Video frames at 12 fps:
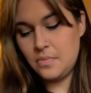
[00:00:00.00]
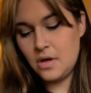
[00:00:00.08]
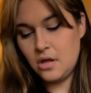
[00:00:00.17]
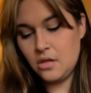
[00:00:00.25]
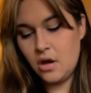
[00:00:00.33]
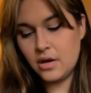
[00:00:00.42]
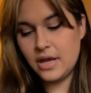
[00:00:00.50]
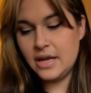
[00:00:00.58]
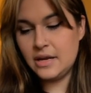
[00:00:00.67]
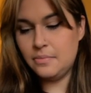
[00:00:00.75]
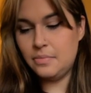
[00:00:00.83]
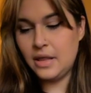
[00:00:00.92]

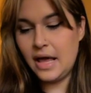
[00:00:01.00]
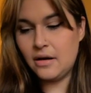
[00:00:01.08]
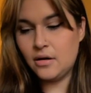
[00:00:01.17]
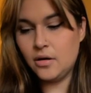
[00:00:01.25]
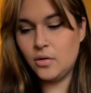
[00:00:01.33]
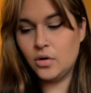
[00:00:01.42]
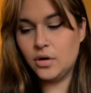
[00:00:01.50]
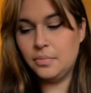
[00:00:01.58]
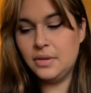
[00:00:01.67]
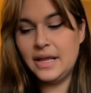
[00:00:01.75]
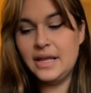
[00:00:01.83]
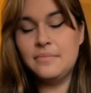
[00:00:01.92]
elongated platter or a
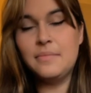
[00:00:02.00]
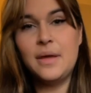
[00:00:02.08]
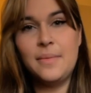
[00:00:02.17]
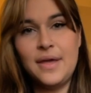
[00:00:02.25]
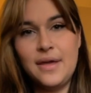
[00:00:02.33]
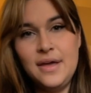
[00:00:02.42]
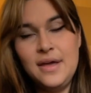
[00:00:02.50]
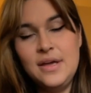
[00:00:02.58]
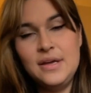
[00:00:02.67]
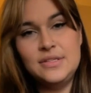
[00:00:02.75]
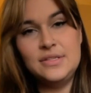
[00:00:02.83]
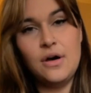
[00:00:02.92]
plate maybe.
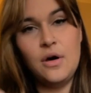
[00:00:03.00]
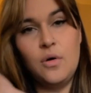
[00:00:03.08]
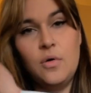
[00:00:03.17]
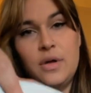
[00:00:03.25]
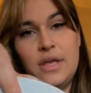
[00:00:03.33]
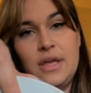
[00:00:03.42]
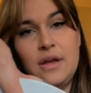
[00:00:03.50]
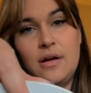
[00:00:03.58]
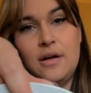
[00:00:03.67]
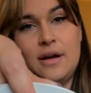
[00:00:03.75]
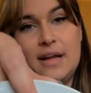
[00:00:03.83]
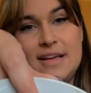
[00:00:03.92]
So
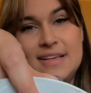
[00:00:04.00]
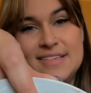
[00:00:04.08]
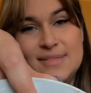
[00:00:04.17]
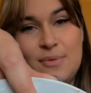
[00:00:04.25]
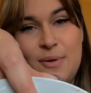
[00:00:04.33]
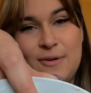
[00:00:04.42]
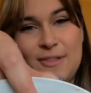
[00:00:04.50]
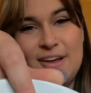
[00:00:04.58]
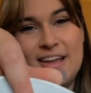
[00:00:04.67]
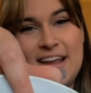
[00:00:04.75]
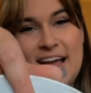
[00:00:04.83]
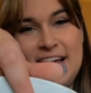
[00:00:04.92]
here is what we're
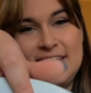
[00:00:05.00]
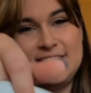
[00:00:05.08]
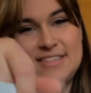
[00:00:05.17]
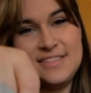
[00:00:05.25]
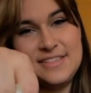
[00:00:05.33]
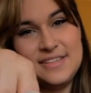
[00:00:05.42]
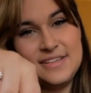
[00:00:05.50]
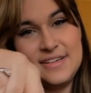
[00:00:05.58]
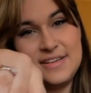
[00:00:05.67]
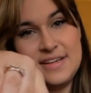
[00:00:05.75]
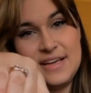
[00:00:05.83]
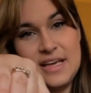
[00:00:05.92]
looking at.
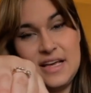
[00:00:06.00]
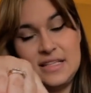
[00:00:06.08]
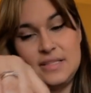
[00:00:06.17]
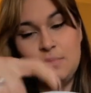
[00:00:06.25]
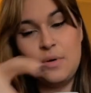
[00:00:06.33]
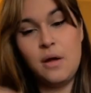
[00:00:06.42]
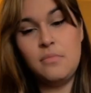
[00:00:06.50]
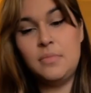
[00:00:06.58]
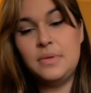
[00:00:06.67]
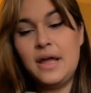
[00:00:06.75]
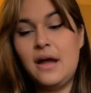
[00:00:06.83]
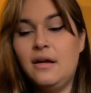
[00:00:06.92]
It's
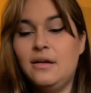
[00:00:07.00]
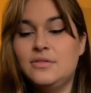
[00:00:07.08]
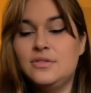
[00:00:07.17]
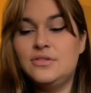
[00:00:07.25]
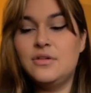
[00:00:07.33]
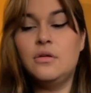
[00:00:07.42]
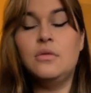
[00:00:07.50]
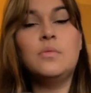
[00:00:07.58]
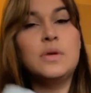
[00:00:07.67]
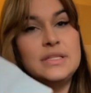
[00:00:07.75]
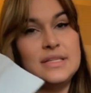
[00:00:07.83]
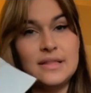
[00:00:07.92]
probably ironstone.
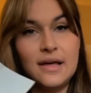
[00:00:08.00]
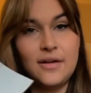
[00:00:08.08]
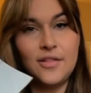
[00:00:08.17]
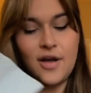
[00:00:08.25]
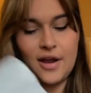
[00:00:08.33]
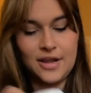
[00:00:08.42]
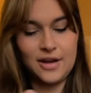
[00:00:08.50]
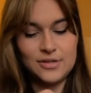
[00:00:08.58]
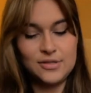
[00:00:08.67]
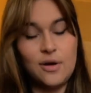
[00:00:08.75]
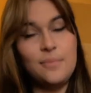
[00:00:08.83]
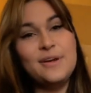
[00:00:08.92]
We see that a lot here.
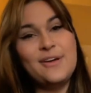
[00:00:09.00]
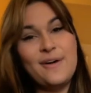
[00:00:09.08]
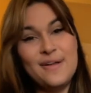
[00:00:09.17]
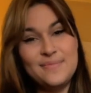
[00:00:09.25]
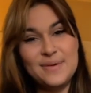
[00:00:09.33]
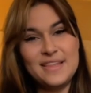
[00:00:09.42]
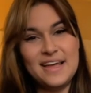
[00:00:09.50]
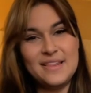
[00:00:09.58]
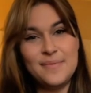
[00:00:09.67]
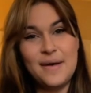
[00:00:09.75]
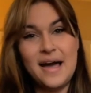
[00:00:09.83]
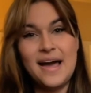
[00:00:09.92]
So I'm going to go ahead and put that in
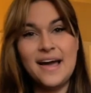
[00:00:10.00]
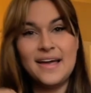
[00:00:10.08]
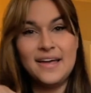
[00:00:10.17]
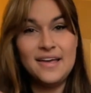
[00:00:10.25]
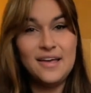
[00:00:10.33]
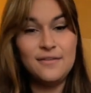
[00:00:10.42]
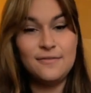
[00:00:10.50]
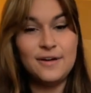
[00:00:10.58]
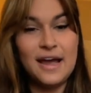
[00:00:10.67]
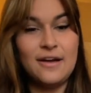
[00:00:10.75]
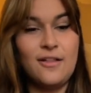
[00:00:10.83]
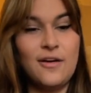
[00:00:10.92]
the bag for
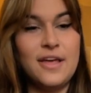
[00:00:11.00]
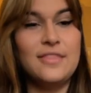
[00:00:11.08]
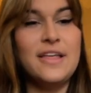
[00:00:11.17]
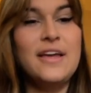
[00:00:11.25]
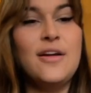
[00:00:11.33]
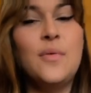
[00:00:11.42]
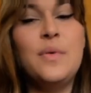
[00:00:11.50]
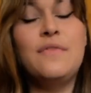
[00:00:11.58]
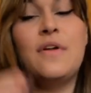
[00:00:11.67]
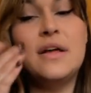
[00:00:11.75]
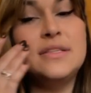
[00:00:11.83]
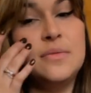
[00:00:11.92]
cataloging later.
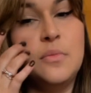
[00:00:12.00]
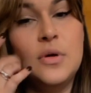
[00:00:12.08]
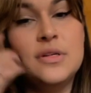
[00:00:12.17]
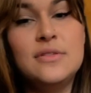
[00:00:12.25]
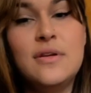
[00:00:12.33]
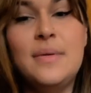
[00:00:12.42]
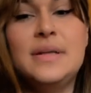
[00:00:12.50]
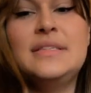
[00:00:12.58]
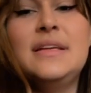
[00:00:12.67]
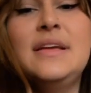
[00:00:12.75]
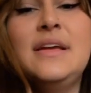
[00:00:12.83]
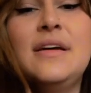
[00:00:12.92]
We've got some more
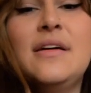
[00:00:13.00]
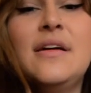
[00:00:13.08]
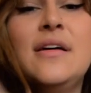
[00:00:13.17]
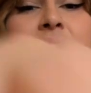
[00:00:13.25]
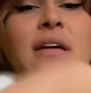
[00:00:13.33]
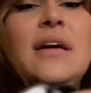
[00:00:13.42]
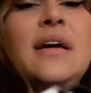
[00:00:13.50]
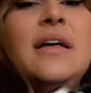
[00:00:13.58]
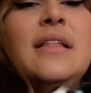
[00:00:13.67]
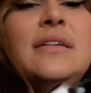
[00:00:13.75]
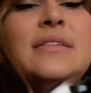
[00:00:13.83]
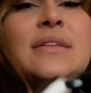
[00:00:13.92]
ceramics in here.
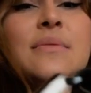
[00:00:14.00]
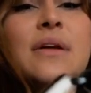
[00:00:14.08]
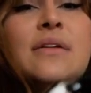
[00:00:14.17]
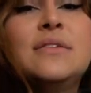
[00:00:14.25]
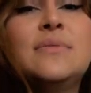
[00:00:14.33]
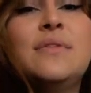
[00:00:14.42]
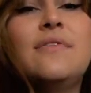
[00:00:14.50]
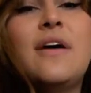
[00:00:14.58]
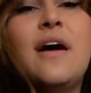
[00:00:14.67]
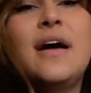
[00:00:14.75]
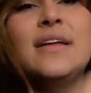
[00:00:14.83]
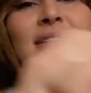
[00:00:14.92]
Let's see what else we've
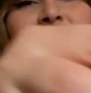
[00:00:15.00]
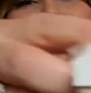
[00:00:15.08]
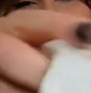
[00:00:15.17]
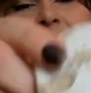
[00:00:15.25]
got.